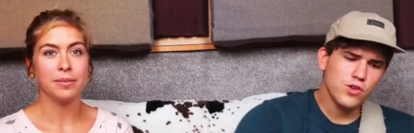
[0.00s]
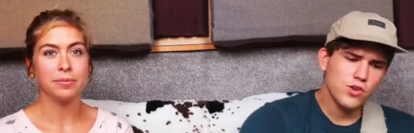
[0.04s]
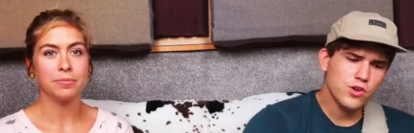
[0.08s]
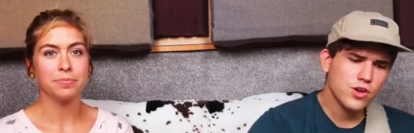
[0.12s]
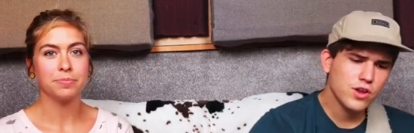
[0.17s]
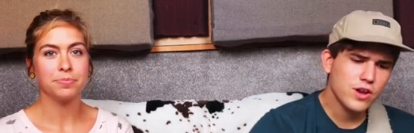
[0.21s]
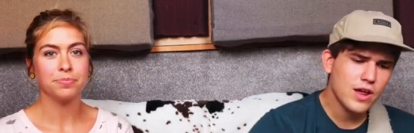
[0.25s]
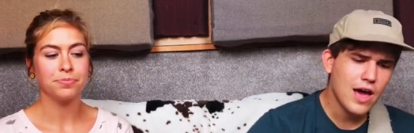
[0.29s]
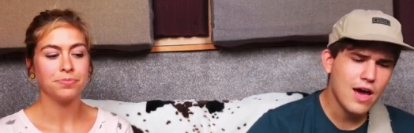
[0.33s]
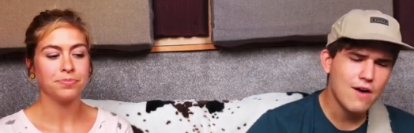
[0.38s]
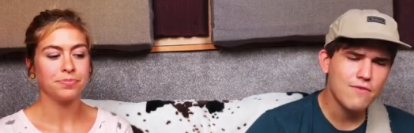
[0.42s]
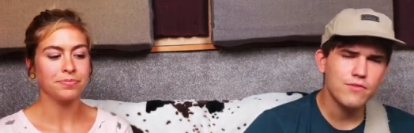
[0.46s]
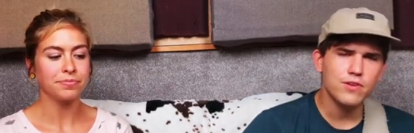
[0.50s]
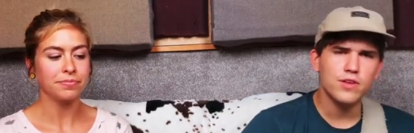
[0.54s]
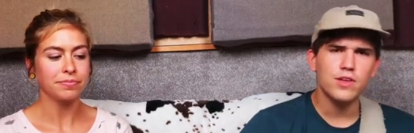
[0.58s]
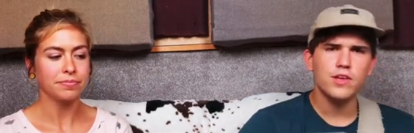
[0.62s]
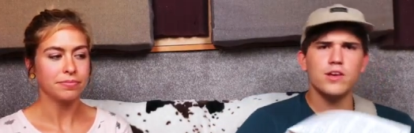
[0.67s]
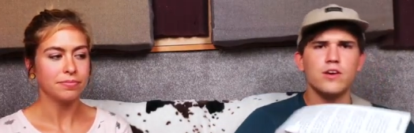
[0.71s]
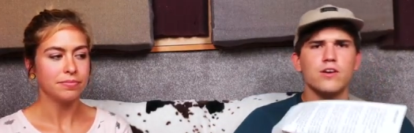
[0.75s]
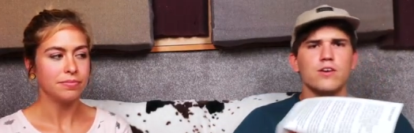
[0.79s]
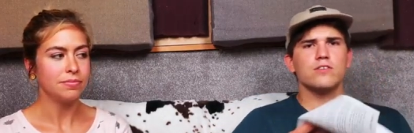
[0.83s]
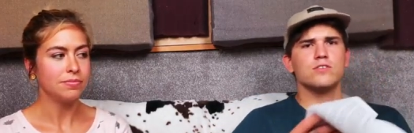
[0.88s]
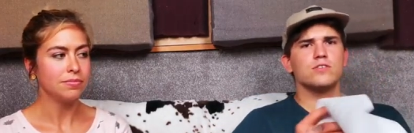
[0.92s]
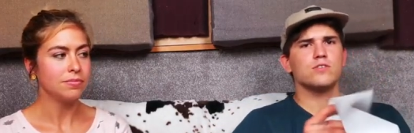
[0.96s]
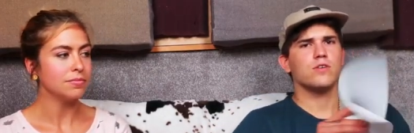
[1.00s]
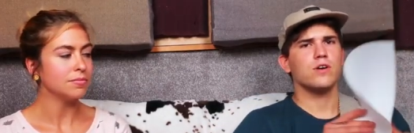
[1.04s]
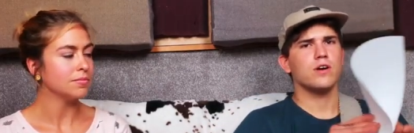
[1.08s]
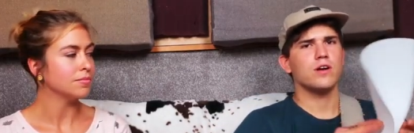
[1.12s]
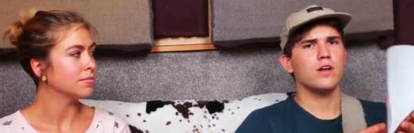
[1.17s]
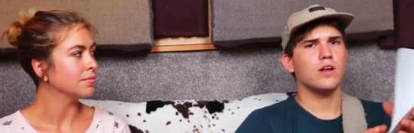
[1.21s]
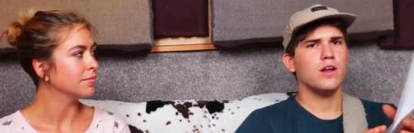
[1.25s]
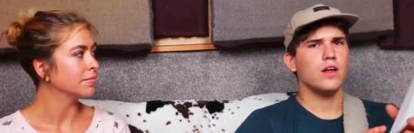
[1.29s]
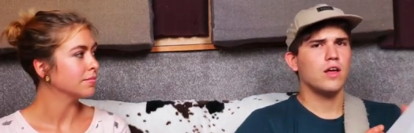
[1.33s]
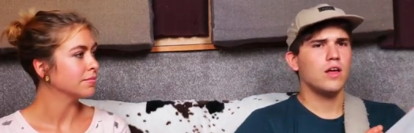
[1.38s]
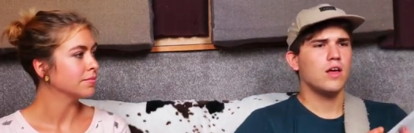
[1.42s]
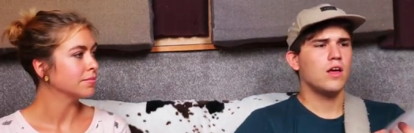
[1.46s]
Speaker 1: you can have it here. So
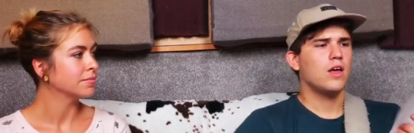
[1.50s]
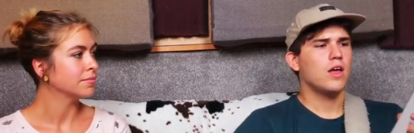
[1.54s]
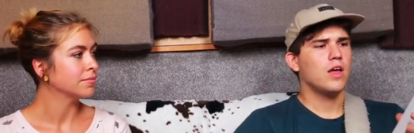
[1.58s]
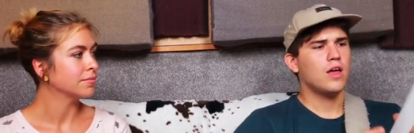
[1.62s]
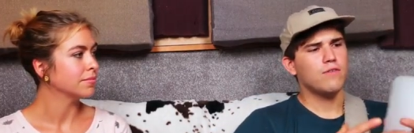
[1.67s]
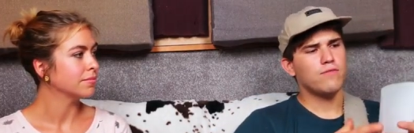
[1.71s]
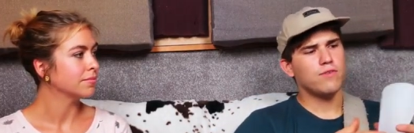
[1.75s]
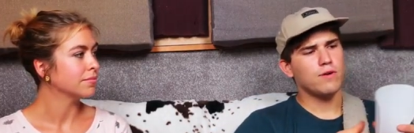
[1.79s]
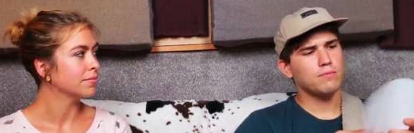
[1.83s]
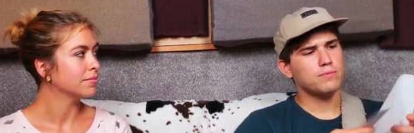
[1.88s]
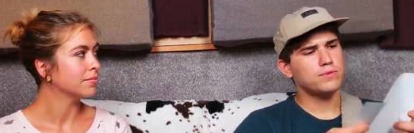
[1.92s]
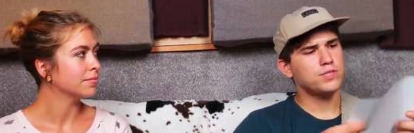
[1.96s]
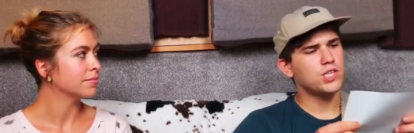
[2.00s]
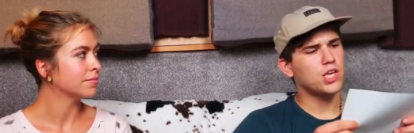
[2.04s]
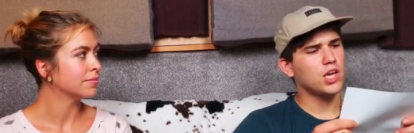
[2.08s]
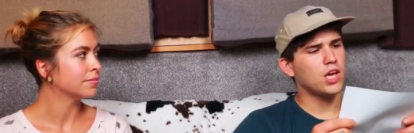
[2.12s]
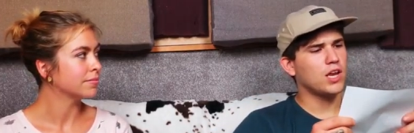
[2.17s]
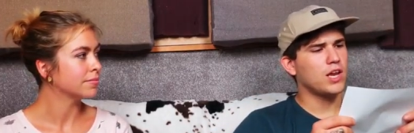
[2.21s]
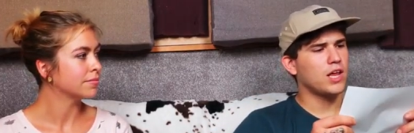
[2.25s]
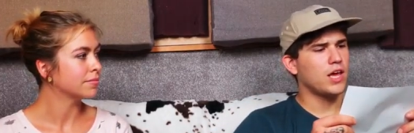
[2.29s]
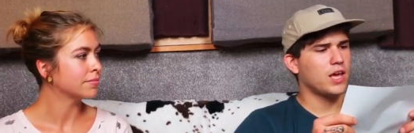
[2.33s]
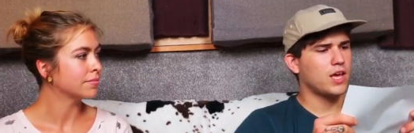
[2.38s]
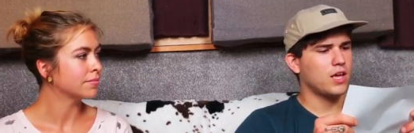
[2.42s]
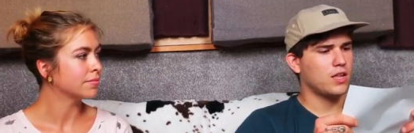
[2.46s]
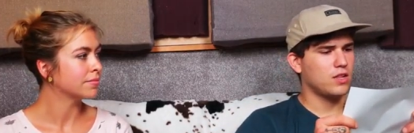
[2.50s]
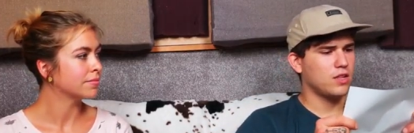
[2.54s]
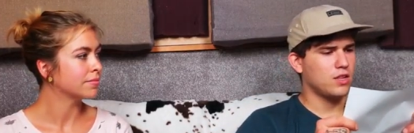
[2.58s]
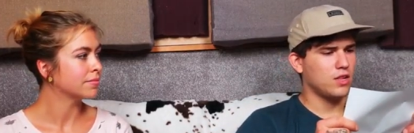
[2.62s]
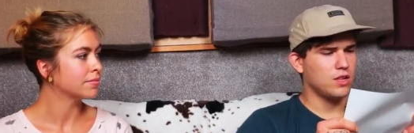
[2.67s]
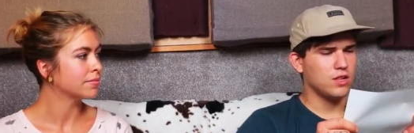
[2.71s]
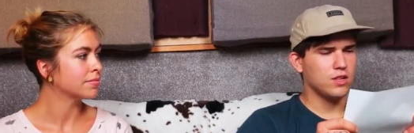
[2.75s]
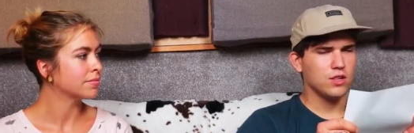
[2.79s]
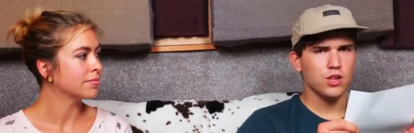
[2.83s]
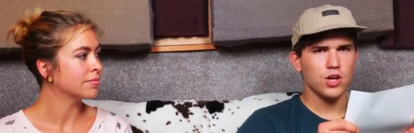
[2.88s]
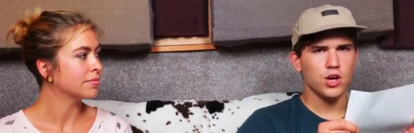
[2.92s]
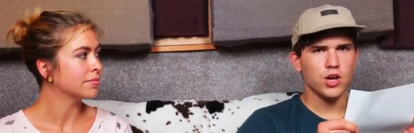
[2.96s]
if I'm singing, I can
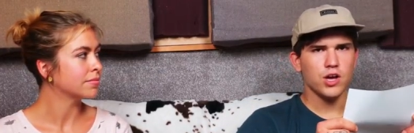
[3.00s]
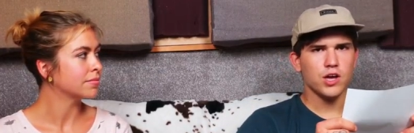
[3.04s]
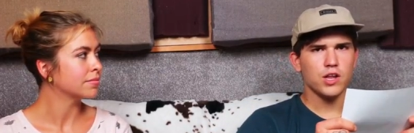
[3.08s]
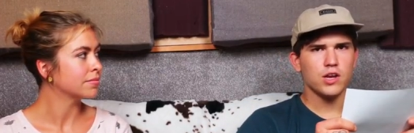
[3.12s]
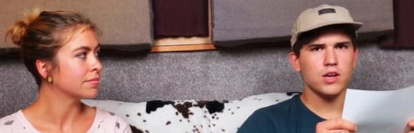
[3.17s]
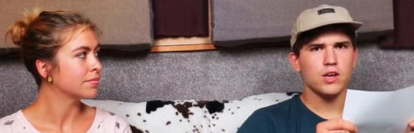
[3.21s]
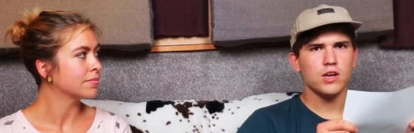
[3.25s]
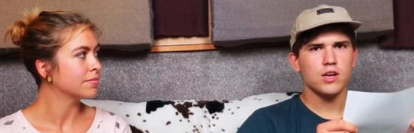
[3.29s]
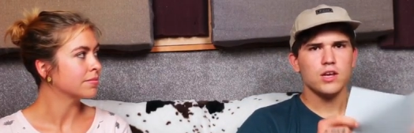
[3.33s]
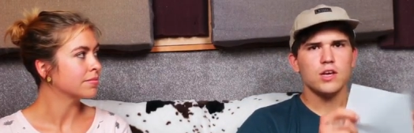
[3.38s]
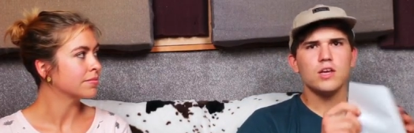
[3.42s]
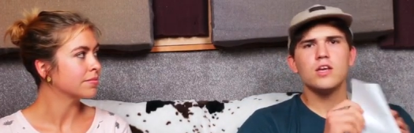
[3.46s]
look and,